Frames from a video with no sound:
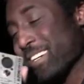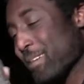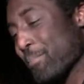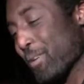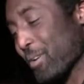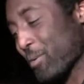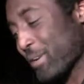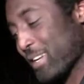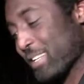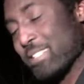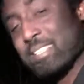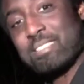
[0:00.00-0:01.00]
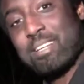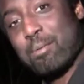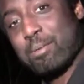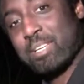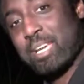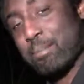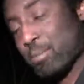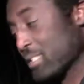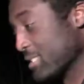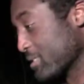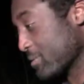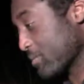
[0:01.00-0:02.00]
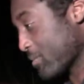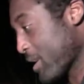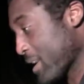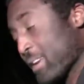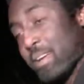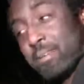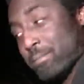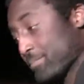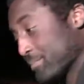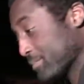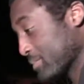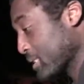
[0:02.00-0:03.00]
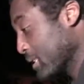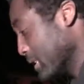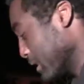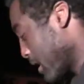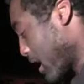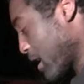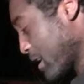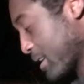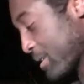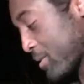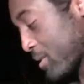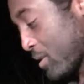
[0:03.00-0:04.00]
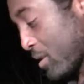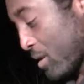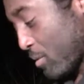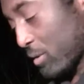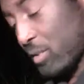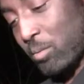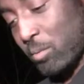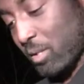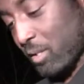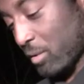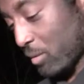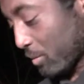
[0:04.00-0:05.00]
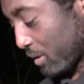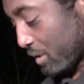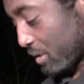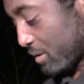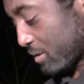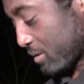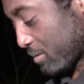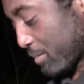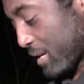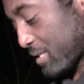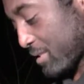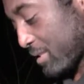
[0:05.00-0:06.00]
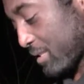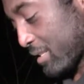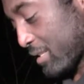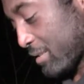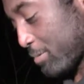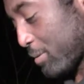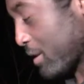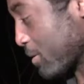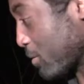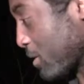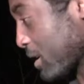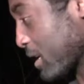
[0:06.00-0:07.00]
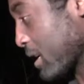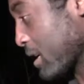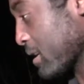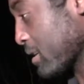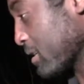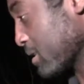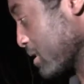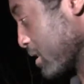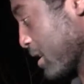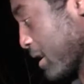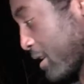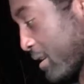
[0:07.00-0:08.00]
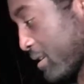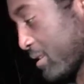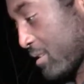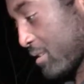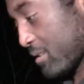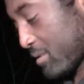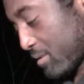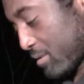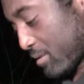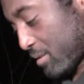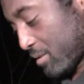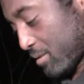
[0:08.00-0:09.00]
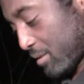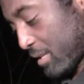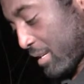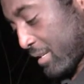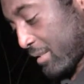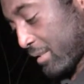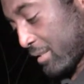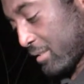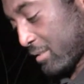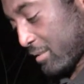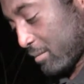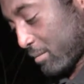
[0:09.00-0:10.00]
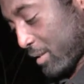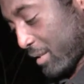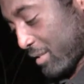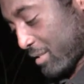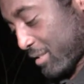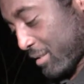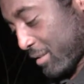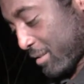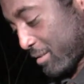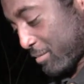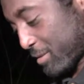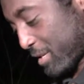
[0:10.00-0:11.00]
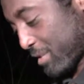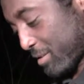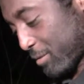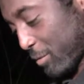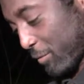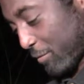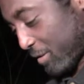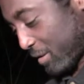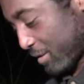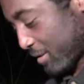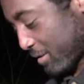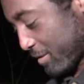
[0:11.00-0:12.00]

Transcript: I'm gonna go ahead and test it out with the cable tester right now. Alright. What you want to do is basically plug one end to here, like this. Get this in. Sometimes it's a little funny.